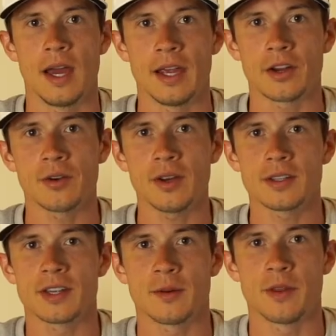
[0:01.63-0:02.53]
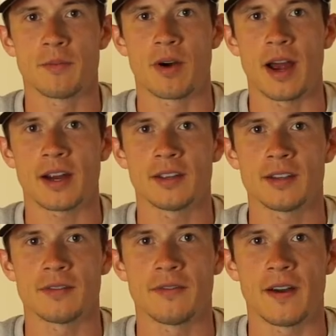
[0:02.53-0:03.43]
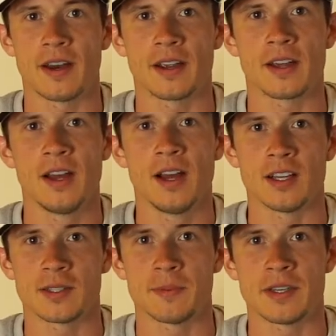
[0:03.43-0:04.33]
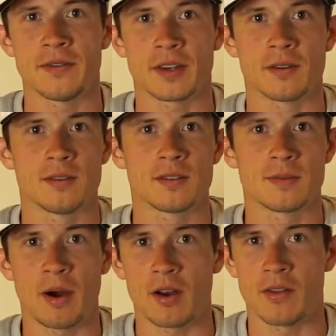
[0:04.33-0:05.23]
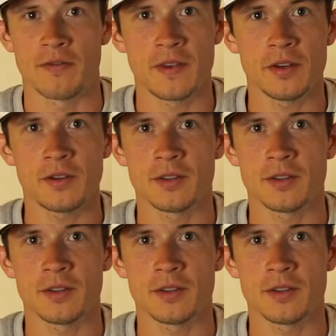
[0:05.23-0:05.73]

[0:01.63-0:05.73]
Anchoring is going to be the practice of finding a specific spot on the field,